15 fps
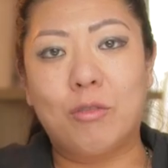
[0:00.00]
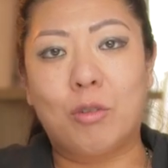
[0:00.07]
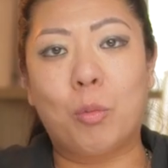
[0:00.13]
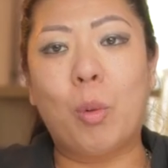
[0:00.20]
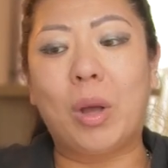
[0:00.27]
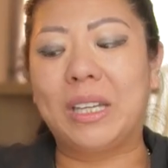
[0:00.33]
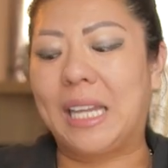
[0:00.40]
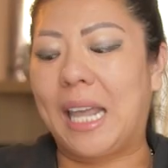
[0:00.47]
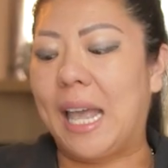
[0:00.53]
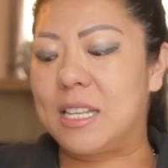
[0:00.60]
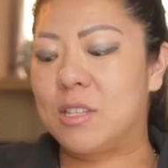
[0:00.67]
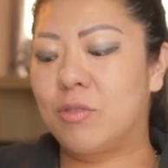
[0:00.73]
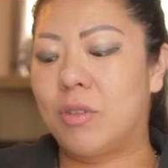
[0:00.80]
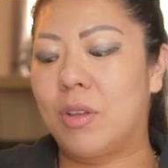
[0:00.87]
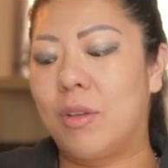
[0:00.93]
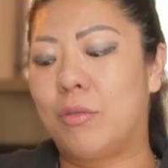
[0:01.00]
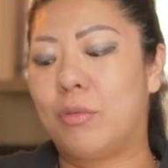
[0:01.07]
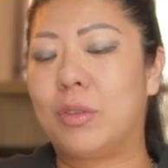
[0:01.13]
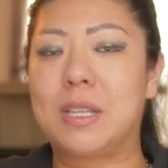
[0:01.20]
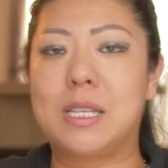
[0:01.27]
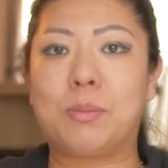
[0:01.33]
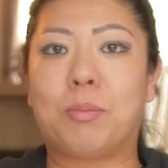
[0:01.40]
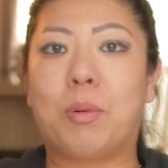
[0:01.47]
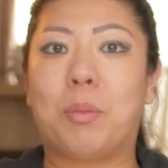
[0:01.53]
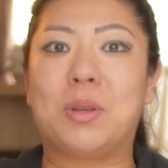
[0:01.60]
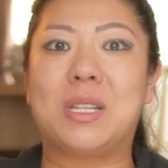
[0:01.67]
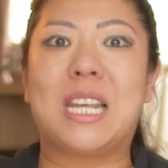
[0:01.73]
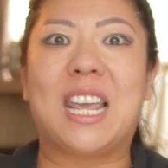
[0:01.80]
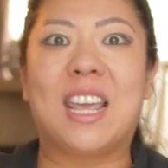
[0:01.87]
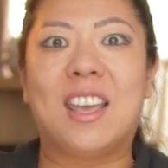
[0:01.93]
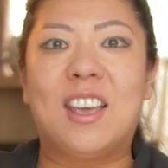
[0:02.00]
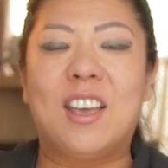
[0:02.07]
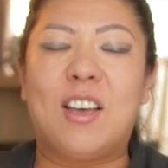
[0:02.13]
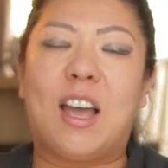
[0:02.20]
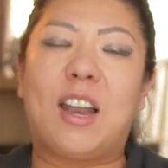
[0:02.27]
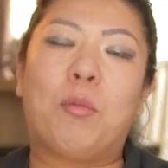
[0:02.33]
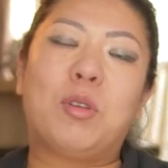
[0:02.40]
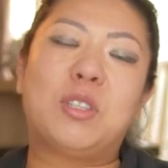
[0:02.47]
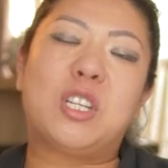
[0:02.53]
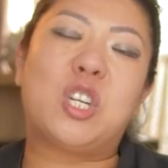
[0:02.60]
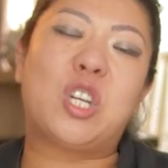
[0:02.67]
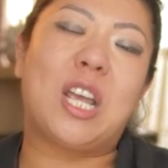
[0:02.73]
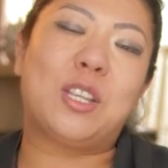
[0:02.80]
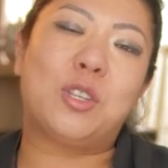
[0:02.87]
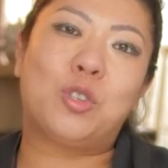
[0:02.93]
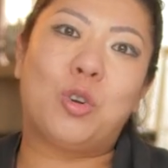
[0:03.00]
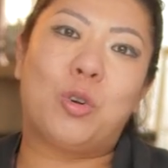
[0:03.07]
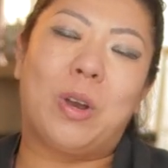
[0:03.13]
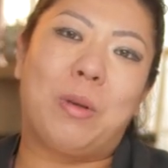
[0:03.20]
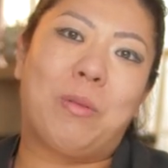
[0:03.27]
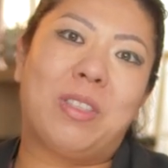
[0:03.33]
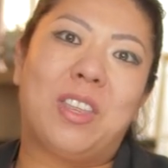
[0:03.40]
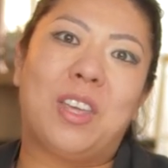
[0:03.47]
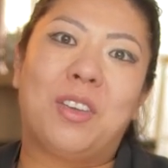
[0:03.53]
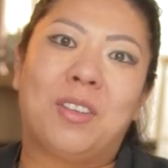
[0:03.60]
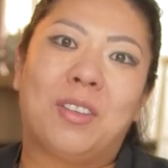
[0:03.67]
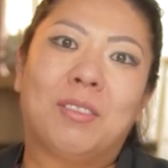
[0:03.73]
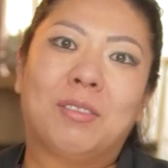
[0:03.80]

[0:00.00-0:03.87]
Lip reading: from one guest for this property, and I want to share the story with you.